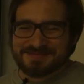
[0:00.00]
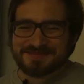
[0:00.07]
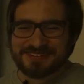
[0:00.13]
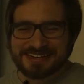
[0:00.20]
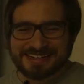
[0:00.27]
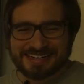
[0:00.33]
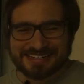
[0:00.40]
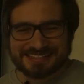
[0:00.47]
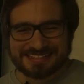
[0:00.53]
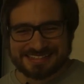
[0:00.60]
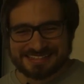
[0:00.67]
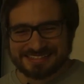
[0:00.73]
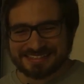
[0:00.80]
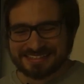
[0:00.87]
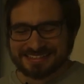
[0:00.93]
But
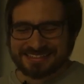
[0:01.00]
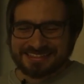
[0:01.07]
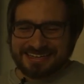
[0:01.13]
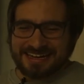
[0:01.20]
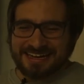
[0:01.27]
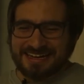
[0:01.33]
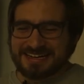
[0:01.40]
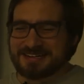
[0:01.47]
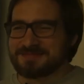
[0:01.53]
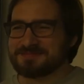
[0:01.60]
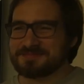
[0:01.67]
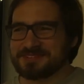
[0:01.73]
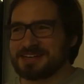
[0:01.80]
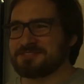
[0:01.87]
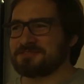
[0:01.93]

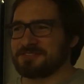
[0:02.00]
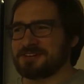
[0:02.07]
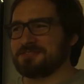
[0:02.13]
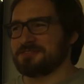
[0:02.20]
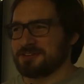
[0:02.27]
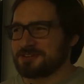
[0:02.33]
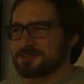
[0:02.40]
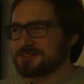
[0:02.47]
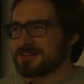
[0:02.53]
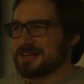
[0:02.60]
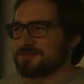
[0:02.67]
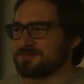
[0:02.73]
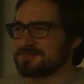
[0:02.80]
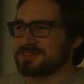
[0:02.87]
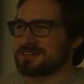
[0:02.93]
if you do
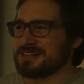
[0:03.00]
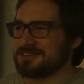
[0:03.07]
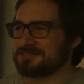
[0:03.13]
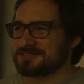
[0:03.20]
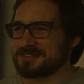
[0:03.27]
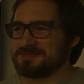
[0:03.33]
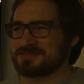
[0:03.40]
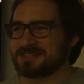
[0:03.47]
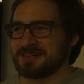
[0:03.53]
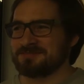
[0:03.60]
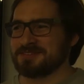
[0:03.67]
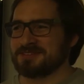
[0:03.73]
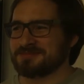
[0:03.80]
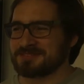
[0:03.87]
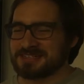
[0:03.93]
happen to have some
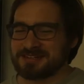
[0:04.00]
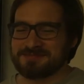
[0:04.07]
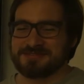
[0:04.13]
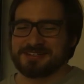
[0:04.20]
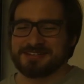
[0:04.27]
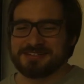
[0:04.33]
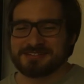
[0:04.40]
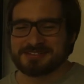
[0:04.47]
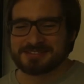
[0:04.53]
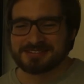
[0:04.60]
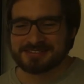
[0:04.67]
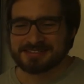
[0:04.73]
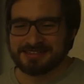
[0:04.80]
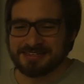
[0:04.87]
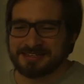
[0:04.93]

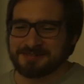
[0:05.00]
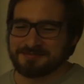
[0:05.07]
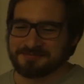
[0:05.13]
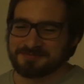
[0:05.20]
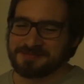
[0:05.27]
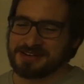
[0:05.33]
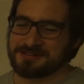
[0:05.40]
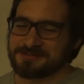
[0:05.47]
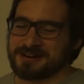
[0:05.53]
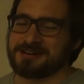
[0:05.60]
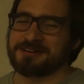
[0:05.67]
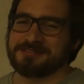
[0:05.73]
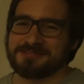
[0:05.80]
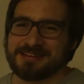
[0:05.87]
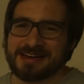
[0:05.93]
submodules, be
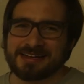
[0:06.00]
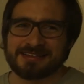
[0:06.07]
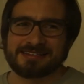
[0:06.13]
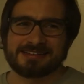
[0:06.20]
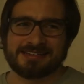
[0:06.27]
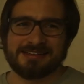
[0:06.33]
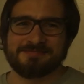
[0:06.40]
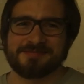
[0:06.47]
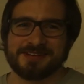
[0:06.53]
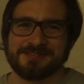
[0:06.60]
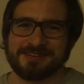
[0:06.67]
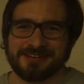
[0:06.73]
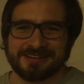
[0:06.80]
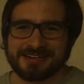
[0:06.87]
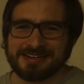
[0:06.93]
aware of that and be
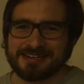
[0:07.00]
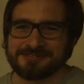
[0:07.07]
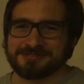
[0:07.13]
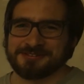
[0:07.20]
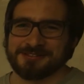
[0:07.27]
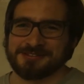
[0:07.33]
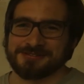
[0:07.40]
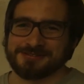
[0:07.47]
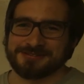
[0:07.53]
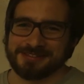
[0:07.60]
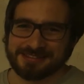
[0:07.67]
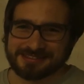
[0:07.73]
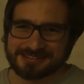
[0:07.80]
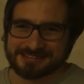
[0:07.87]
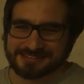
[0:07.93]
very careful
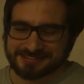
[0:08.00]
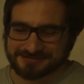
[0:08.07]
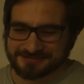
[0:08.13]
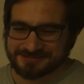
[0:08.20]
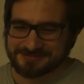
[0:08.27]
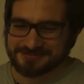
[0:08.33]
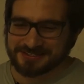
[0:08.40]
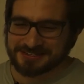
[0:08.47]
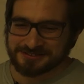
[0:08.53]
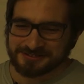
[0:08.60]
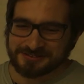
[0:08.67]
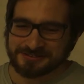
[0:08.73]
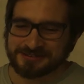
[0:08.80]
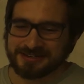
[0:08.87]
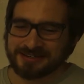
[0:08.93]
with what you're
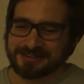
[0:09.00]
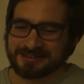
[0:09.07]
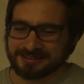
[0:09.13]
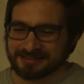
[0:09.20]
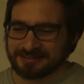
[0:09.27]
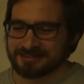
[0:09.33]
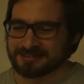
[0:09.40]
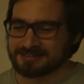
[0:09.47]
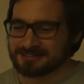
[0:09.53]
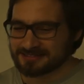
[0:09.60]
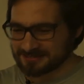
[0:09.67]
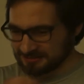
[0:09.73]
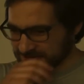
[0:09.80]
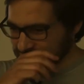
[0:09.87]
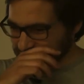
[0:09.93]
doing, and
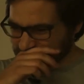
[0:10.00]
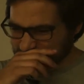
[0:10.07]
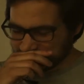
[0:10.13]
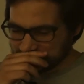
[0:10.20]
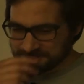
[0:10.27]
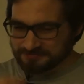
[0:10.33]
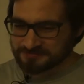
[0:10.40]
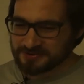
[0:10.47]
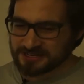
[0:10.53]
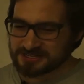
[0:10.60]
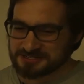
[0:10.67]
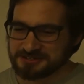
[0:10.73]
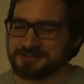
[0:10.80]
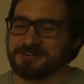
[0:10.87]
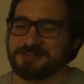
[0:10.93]
make
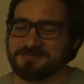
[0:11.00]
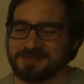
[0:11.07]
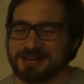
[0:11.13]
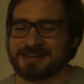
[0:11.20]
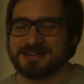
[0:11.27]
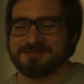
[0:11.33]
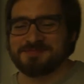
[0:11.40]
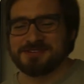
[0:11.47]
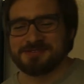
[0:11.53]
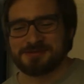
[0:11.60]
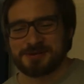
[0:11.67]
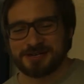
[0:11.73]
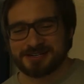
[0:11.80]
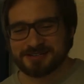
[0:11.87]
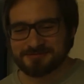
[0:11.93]
sure you back up your
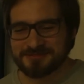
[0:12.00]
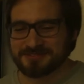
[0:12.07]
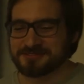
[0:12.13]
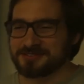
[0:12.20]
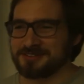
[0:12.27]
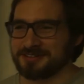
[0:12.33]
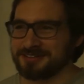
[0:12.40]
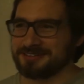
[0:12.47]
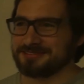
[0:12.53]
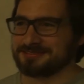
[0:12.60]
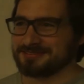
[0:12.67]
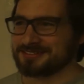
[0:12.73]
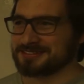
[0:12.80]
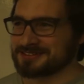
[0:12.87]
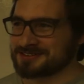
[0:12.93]
work before
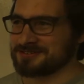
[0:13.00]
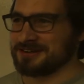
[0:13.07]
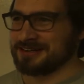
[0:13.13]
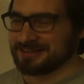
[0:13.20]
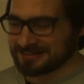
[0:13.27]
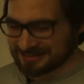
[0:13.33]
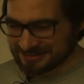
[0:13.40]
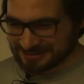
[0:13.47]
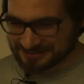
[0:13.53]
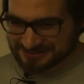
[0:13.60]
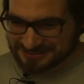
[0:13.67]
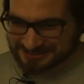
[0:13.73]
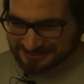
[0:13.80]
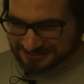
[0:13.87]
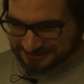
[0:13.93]
trying that
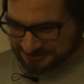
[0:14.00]
out.